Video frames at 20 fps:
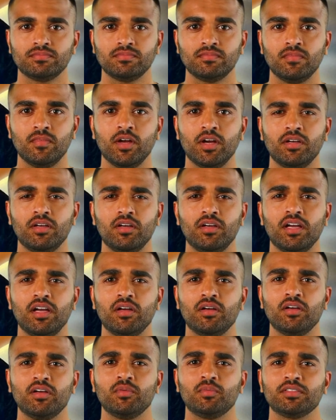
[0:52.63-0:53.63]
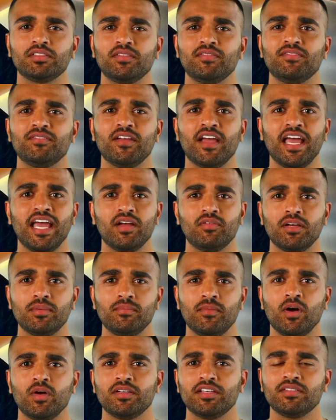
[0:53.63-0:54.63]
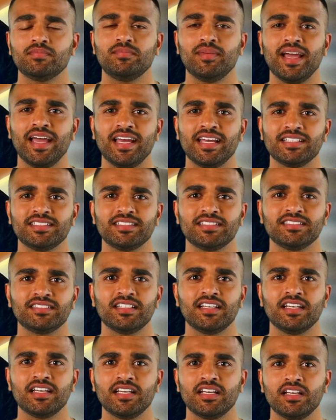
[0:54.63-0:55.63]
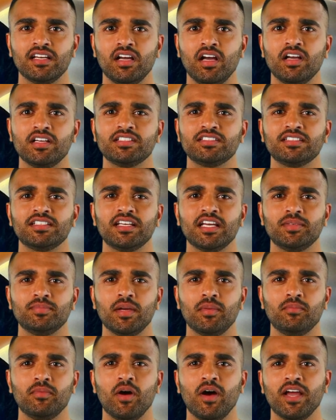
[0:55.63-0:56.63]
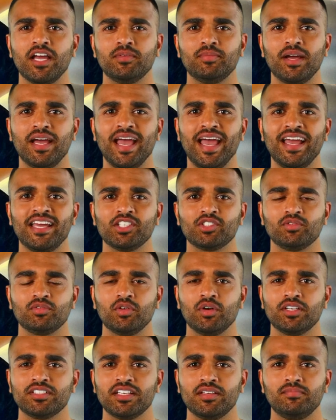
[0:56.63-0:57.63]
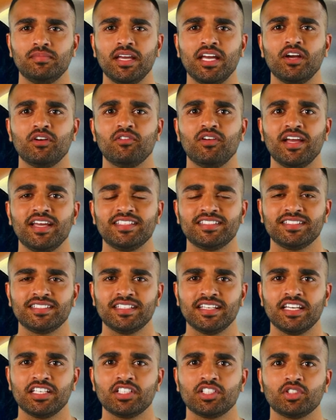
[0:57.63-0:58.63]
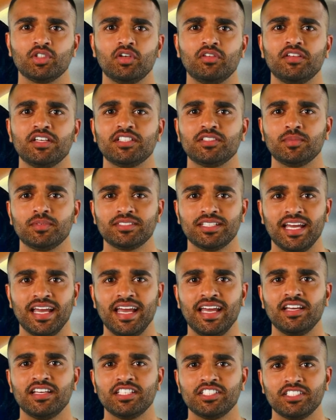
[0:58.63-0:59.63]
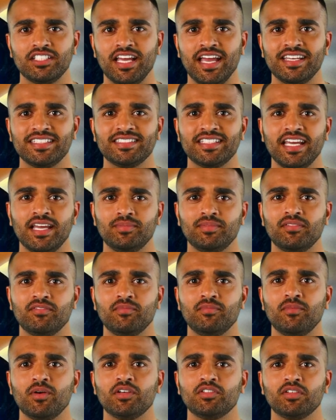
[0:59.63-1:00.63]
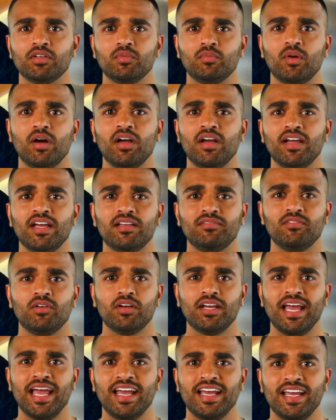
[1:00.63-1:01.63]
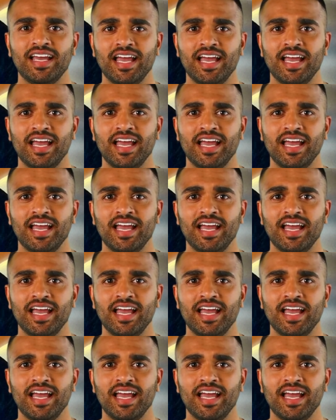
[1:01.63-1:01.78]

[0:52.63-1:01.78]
The early Earth was a fiery molten mass. Constantly bombarded by asteroids and meteorites, its surface was a hellish landscape of molten rock and volcanic